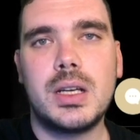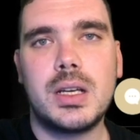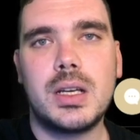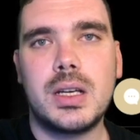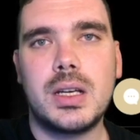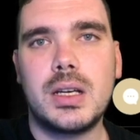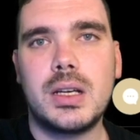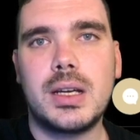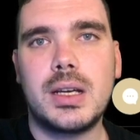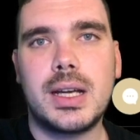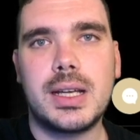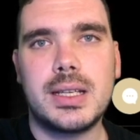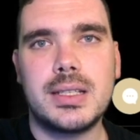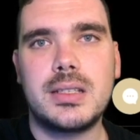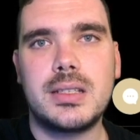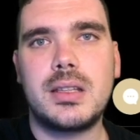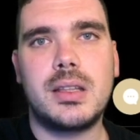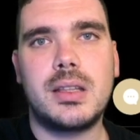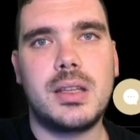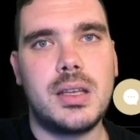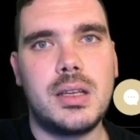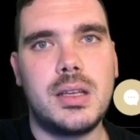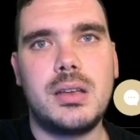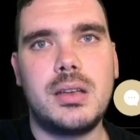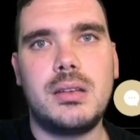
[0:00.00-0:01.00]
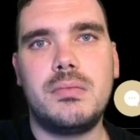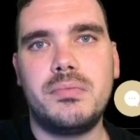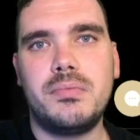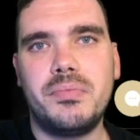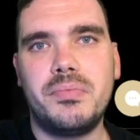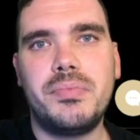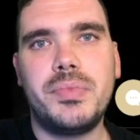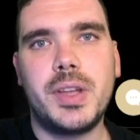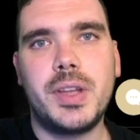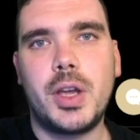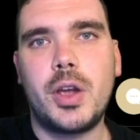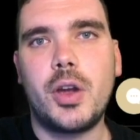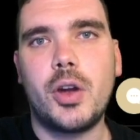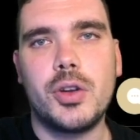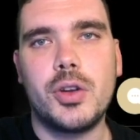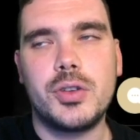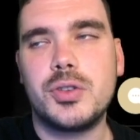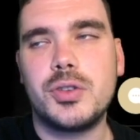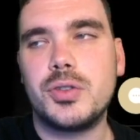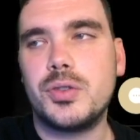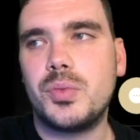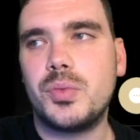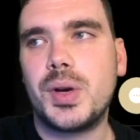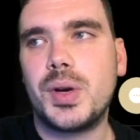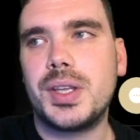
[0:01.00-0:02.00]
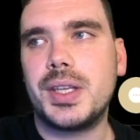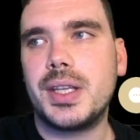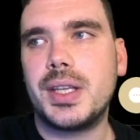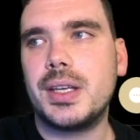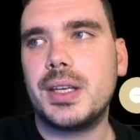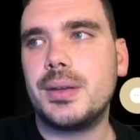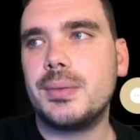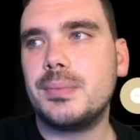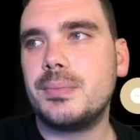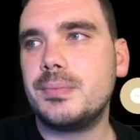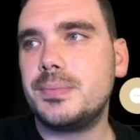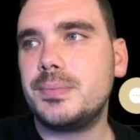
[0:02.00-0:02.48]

uh, as the go-to one there.